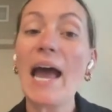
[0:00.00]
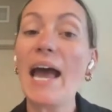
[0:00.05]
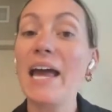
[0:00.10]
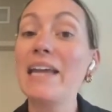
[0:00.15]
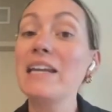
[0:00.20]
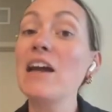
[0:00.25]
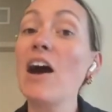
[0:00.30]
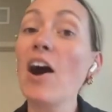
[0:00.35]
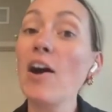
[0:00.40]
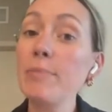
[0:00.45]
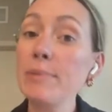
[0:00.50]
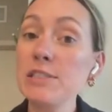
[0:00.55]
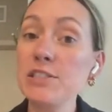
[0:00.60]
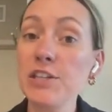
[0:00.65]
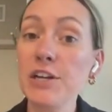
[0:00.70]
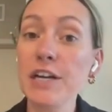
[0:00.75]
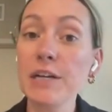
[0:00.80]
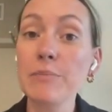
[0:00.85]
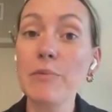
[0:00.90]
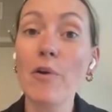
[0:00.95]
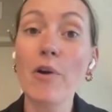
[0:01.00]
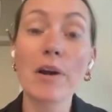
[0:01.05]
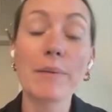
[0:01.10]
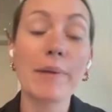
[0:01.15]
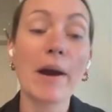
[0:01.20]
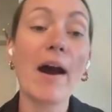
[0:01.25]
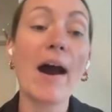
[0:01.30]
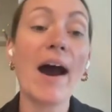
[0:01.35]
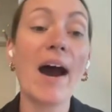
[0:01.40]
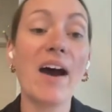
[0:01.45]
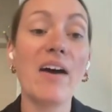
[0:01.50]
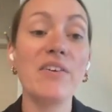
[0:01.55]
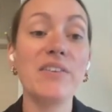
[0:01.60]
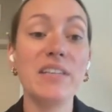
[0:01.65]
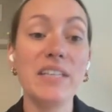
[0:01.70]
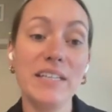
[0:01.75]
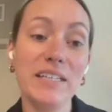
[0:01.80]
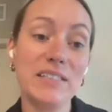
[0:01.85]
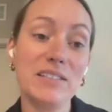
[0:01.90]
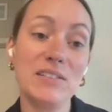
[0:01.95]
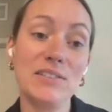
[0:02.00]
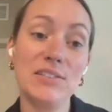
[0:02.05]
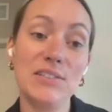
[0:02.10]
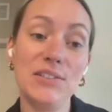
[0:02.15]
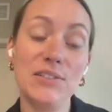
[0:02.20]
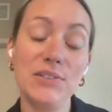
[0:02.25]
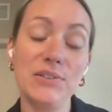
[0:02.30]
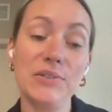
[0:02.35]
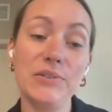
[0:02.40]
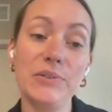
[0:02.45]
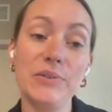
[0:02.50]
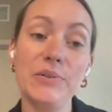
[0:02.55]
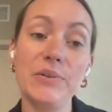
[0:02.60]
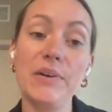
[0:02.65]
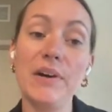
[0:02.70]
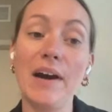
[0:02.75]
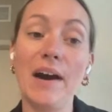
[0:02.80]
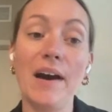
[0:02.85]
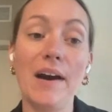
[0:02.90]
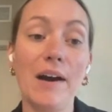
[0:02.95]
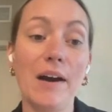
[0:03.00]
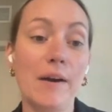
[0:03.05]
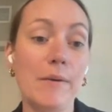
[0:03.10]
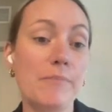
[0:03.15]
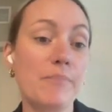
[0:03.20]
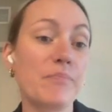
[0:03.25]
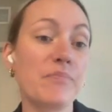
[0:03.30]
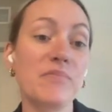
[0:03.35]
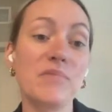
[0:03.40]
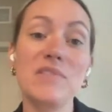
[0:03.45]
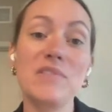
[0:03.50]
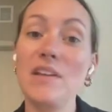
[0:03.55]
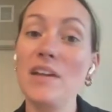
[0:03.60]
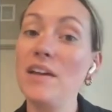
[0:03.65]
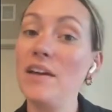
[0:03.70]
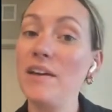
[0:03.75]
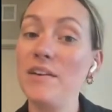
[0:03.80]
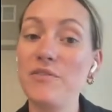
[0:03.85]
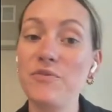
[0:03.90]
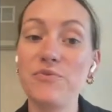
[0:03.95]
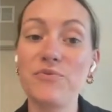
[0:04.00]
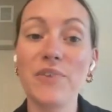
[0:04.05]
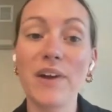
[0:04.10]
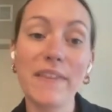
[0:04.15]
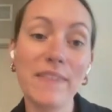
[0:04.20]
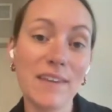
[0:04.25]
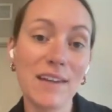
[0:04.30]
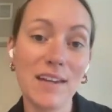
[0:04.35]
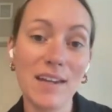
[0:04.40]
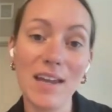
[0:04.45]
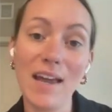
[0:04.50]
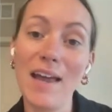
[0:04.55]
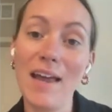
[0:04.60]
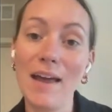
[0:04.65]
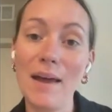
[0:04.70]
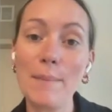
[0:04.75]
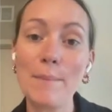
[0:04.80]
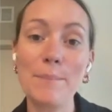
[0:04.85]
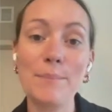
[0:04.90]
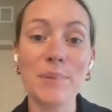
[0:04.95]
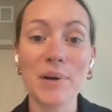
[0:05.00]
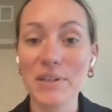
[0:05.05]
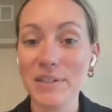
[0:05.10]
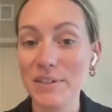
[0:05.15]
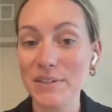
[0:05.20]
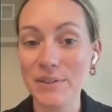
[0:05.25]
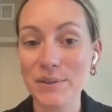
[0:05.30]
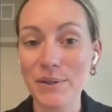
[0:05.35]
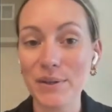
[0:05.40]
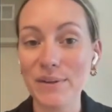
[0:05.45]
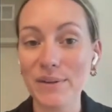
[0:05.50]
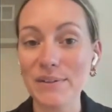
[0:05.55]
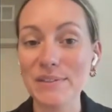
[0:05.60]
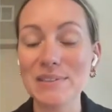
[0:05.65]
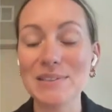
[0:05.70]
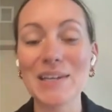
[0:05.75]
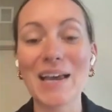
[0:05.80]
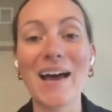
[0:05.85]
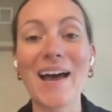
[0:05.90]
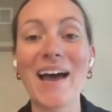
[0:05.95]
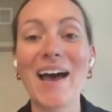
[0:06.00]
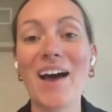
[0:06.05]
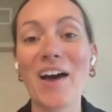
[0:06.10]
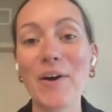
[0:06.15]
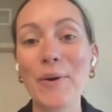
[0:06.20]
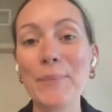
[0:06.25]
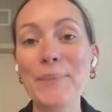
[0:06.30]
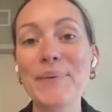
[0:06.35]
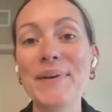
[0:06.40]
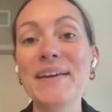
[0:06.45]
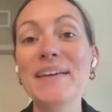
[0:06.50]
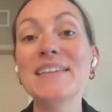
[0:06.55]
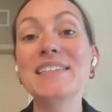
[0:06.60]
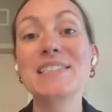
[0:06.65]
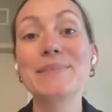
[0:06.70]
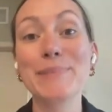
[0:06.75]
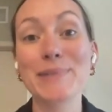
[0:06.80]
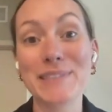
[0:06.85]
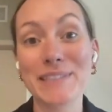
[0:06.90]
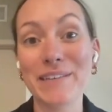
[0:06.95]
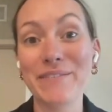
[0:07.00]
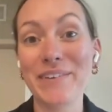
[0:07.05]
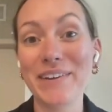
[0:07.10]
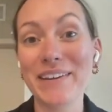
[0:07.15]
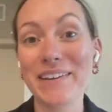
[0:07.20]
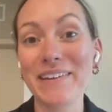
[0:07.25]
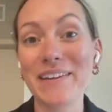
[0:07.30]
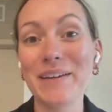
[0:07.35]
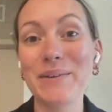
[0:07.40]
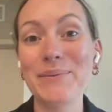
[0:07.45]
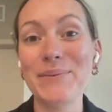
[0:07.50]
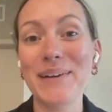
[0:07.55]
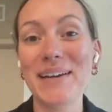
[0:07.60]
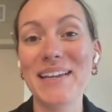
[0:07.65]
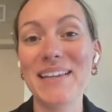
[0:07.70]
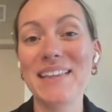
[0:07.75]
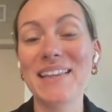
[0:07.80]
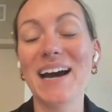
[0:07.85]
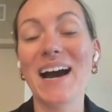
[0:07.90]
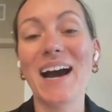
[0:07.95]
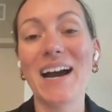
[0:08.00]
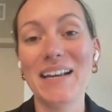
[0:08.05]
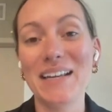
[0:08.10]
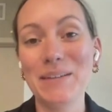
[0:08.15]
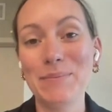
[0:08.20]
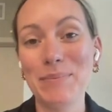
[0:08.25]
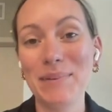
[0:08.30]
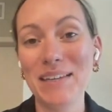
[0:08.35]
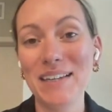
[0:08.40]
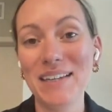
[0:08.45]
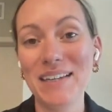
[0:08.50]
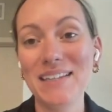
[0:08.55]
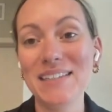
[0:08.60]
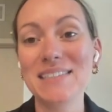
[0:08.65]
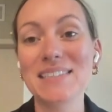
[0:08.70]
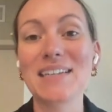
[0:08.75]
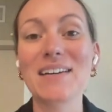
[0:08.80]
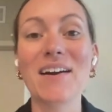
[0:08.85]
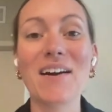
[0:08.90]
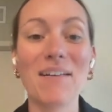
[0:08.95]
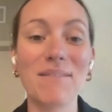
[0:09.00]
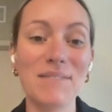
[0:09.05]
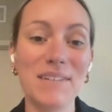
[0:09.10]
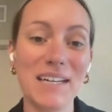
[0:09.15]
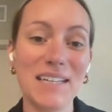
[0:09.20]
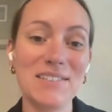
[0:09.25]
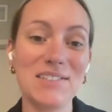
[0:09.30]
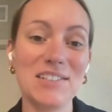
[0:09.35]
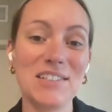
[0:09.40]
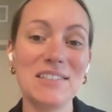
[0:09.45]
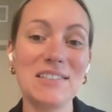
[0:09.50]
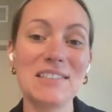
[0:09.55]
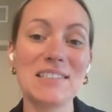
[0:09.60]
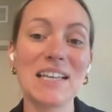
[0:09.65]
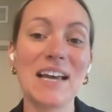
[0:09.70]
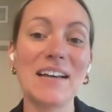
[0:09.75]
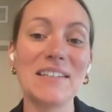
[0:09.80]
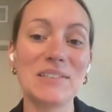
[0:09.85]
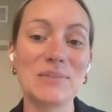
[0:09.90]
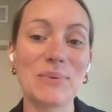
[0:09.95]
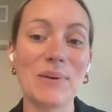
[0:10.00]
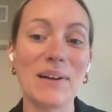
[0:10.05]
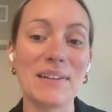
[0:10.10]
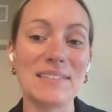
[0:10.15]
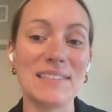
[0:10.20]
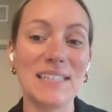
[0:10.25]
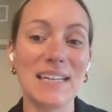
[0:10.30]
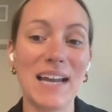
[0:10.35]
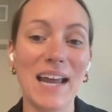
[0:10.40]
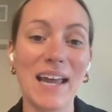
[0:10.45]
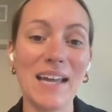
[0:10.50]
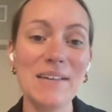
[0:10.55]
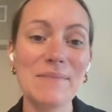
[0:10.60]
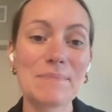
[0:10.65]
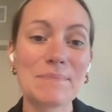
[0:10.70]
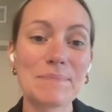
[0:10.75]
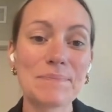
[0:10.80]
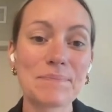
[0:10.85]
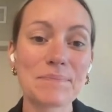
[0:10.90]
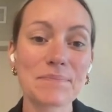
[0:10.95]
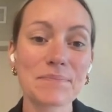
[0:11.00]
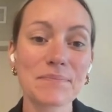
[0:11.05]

And I'll be sharing more about how these two friendly Bernedoodles help specifically with IEPs and accommodations as well today.